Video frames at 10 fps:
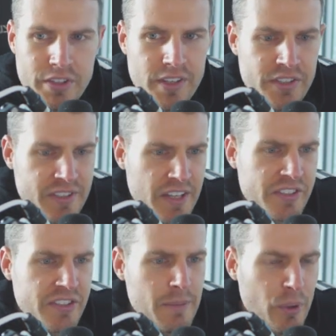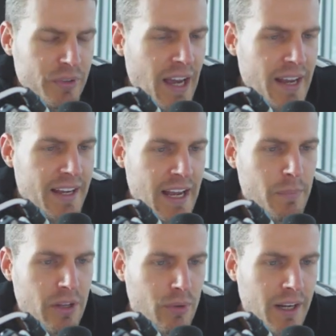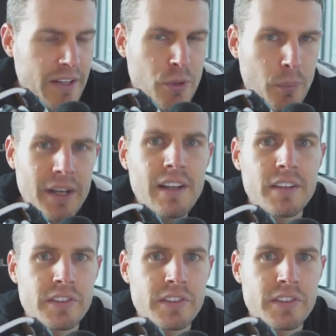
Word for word: It's this, this simple diet can't be the right answer, but it